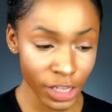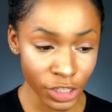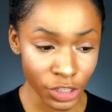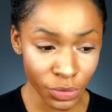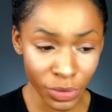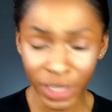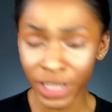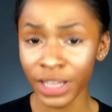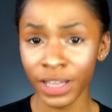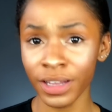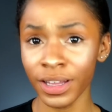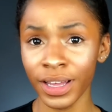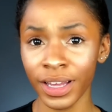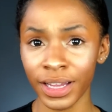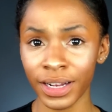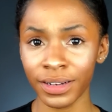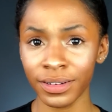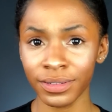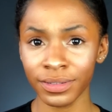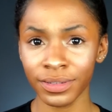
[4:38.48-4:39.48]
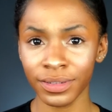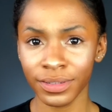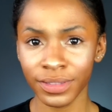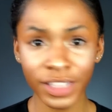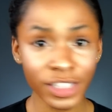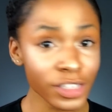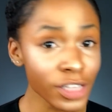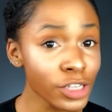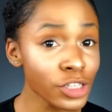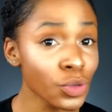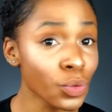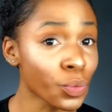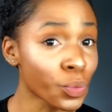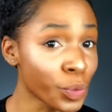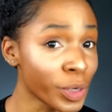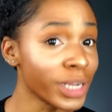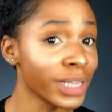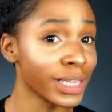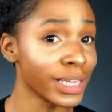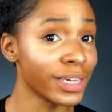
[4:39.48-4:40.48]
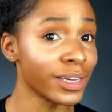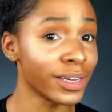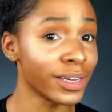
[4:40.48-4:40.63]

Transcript: looks really good. This looks really